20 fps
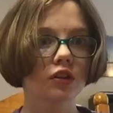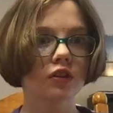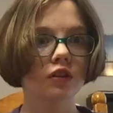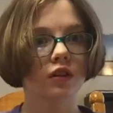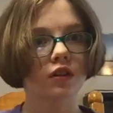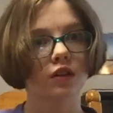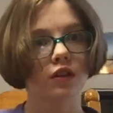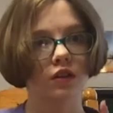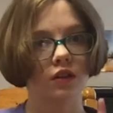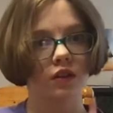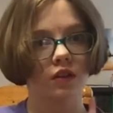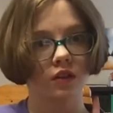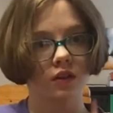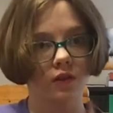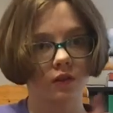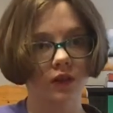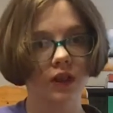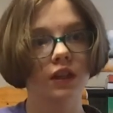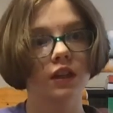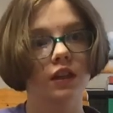
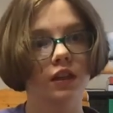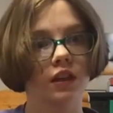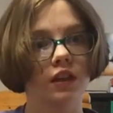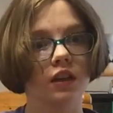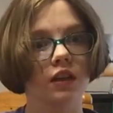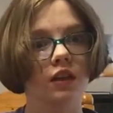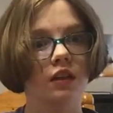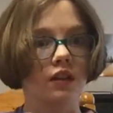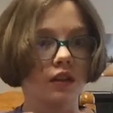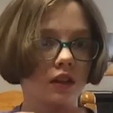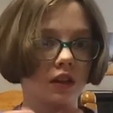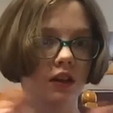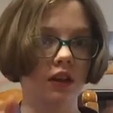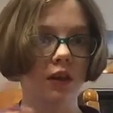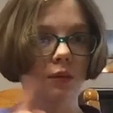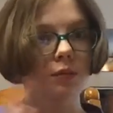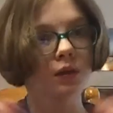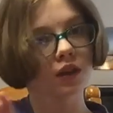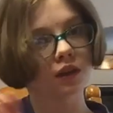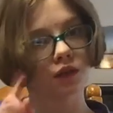3D
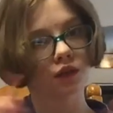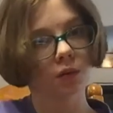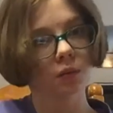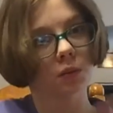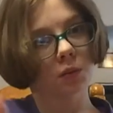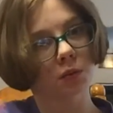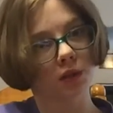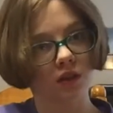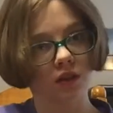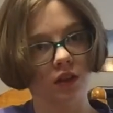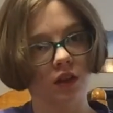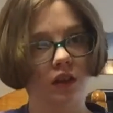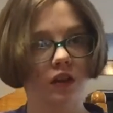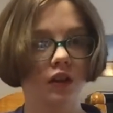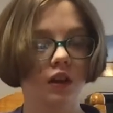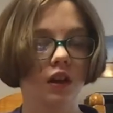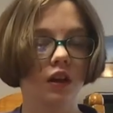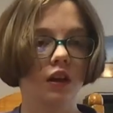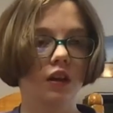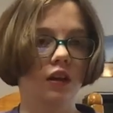cupcake for my birthday.
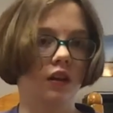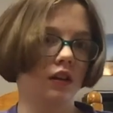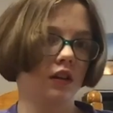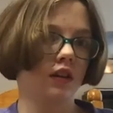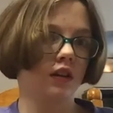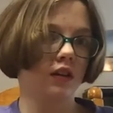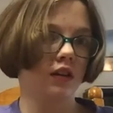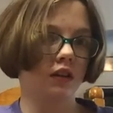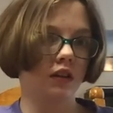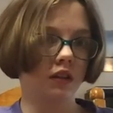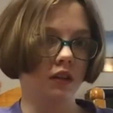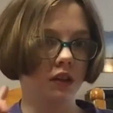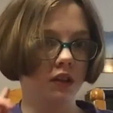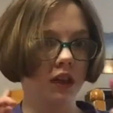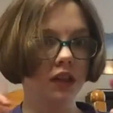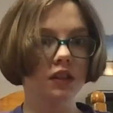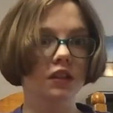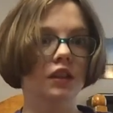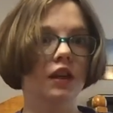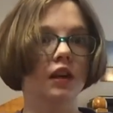
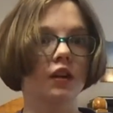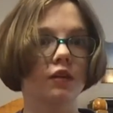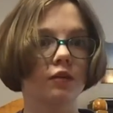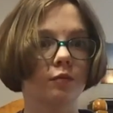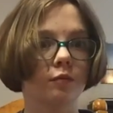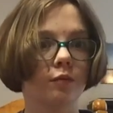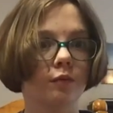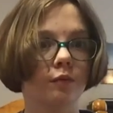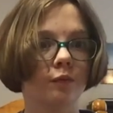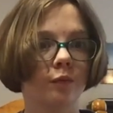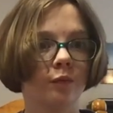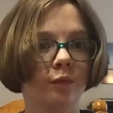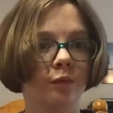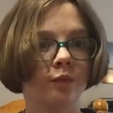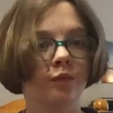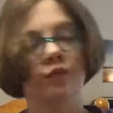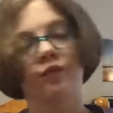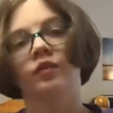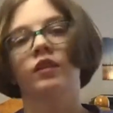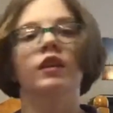Let's go.
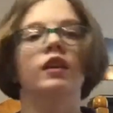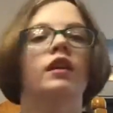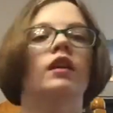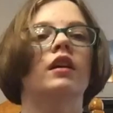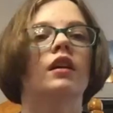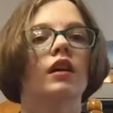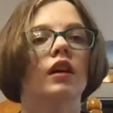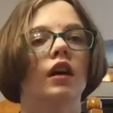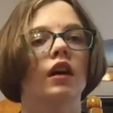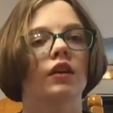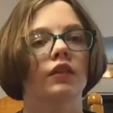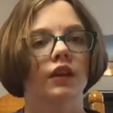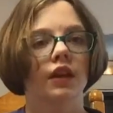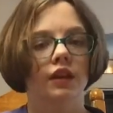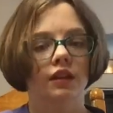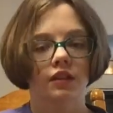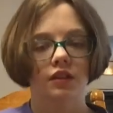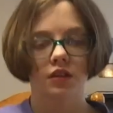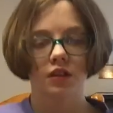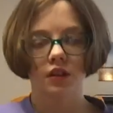Okay,
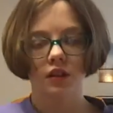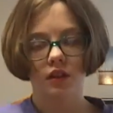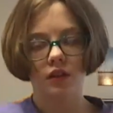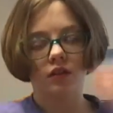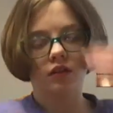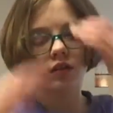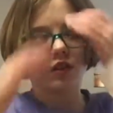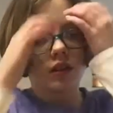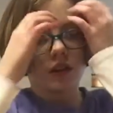so